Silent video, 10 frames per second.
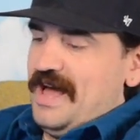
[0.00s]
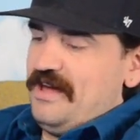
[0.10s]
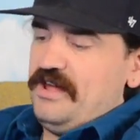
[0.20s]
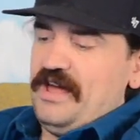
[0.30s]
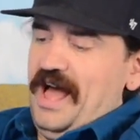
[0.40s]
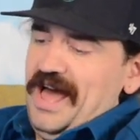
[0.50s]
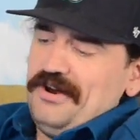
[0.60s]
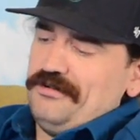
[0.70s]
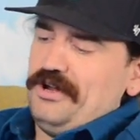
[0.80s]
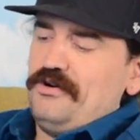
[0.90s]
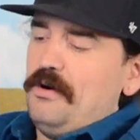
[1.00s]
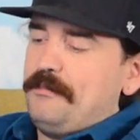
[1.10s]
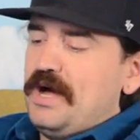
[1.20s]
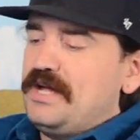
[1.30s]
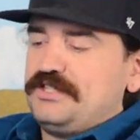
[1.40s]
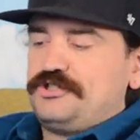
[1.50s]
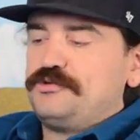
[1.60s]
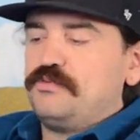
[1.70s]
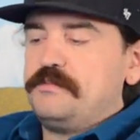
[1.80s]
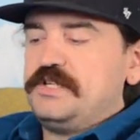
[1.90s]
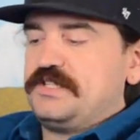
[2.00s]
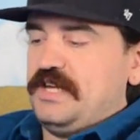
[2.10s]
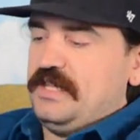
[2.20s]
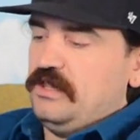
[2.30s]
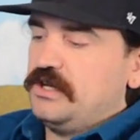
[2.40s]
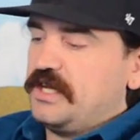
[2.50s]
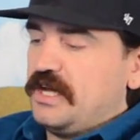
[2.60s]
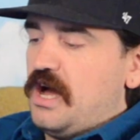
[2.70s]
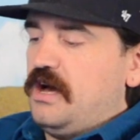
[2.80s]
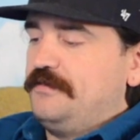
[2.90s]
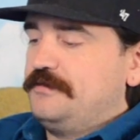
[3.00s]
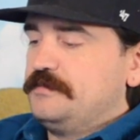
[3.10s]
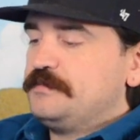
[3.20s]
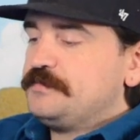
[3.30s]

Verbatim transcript: I, I don't know, a bunch, Remy said, looking off.